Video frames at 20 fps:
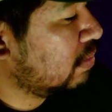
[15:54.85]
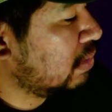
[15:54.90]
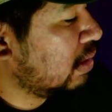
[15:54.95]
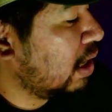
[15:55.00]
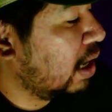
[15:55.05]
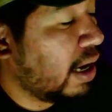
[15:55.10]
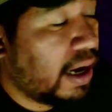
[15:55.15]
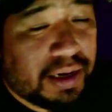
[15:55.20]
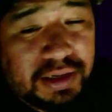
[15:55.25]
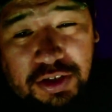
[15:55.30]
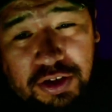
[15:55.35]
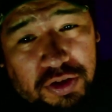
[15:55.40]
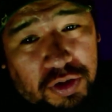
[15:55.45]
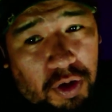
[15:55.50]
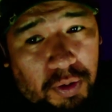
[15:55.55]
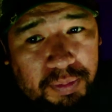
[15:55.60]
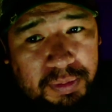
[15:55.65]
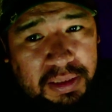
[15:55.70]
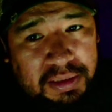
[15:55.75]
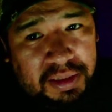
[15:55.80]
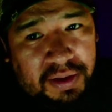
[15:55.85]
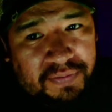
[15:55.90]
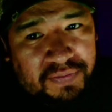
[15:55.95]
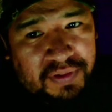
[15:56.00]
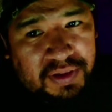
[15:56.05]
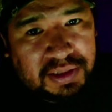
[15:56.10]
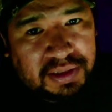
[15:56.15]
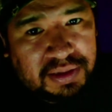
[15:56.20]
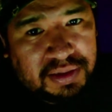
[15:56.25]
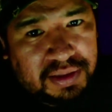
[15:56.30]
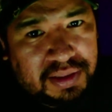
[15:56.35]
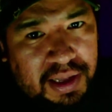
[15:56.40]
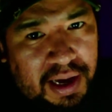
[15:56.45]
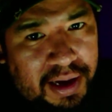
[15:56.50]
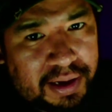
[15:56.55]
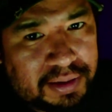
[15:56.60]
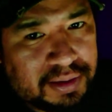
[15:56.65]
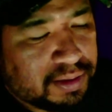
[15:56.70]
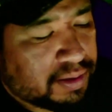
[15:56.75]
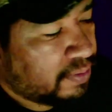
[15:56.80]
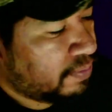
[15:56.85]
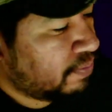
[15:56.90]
I just hope that they fix that.